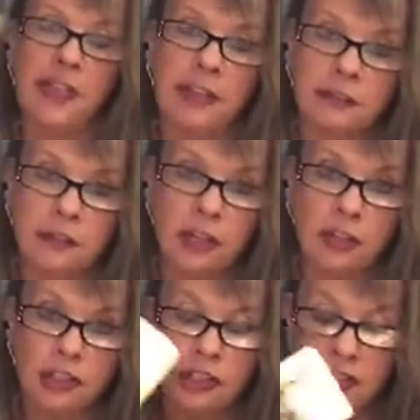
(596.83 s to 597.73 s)
that
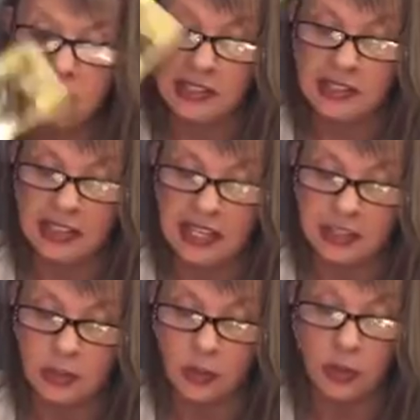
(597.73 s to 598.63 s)
flourishes,
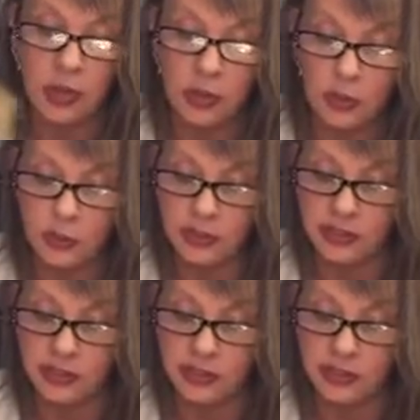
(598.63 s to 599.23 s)
that grows.